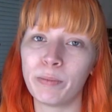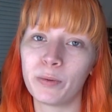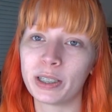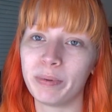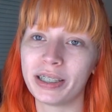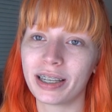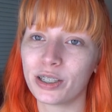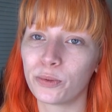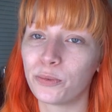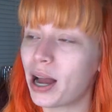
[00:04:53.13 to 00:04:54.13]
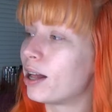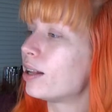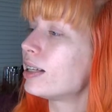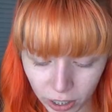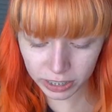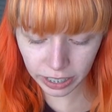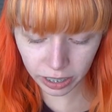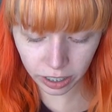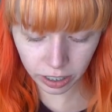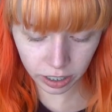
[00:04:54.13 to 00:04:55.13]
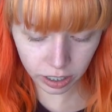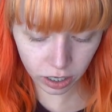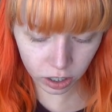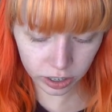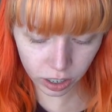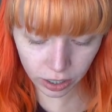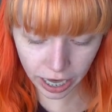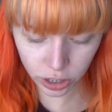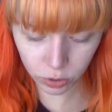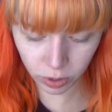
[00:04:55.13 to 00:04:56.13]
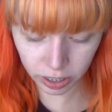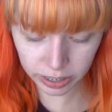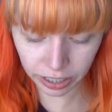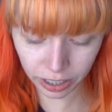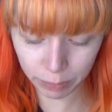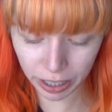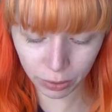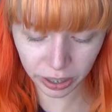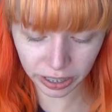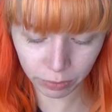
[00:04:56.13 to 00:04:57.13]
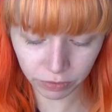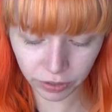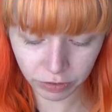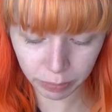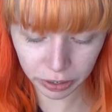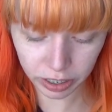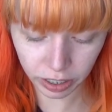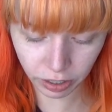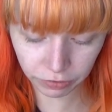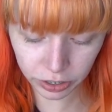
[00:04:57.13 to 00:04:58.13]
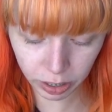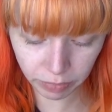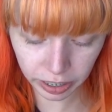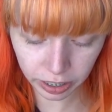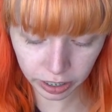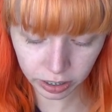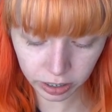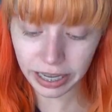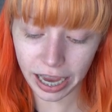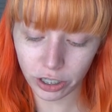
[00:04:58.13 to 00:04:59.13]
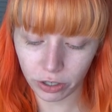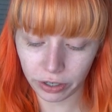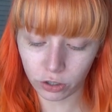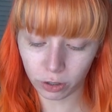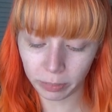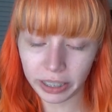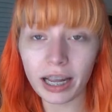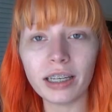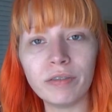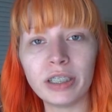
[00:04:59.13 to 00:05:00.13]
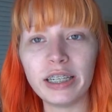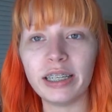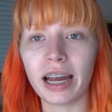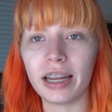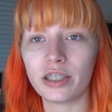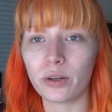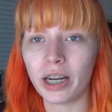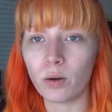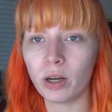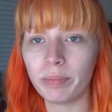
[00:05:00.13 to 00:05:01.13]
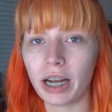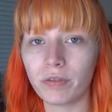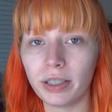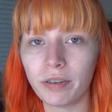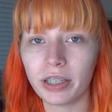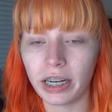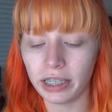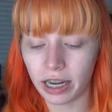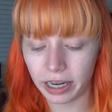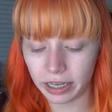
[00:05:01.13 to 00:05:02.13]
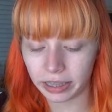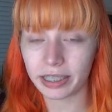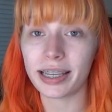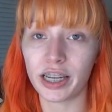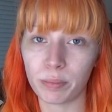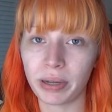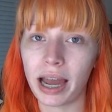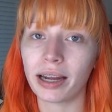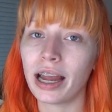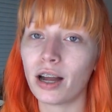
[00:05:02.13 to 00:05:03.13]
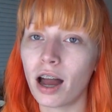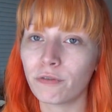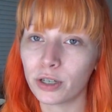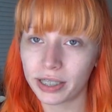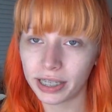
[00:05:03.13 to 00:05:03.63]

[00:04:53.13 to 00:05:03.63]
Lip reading: Demi Wispies as well. I want to say the Ardell lashes were on sale, like buy one, get one 50% off or something. Yeah, so they're normally $11.99. So I got one pack for $11.99 and the second pack I got for